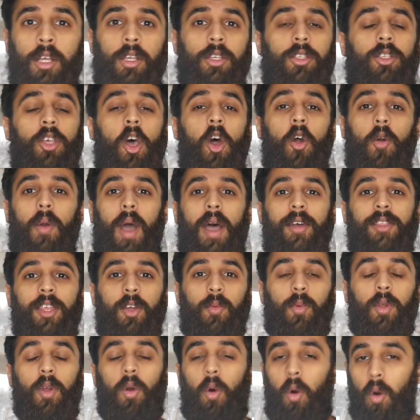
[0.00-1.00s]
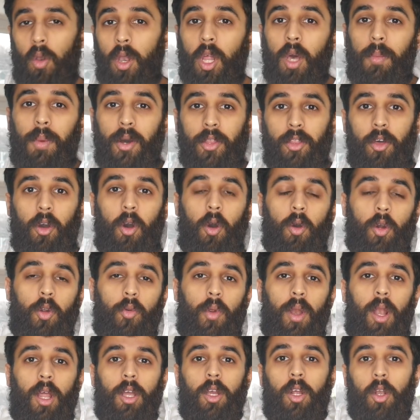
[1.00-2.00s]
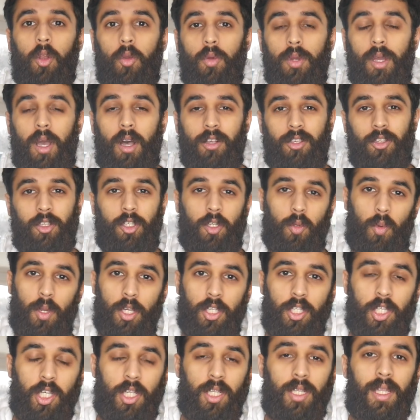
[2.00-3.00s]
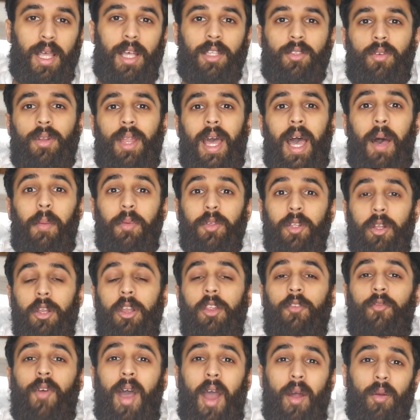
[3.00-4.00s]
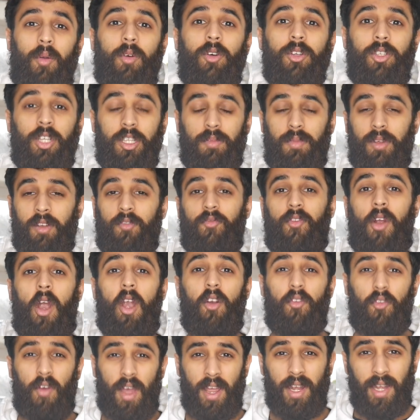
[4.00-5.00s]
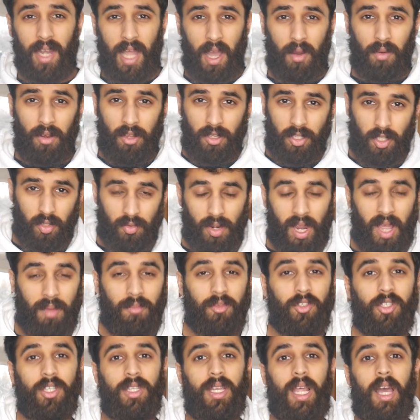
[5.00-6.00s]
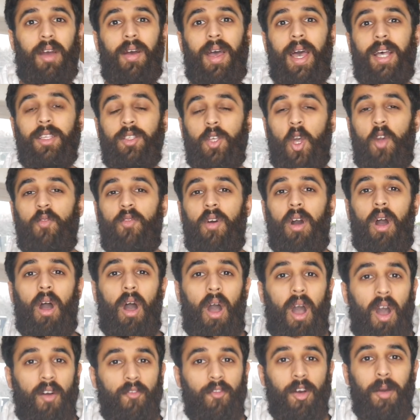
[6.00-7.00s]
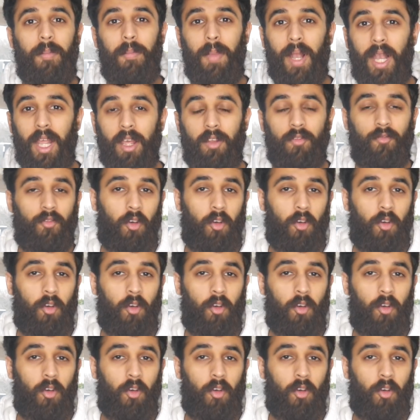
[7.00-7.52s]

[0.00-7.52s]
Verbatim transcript: So I think we all know about the whole Gorilla Glue Girl situation that's been absolutely viral. She's been verified now on Instagram and she now has over half a million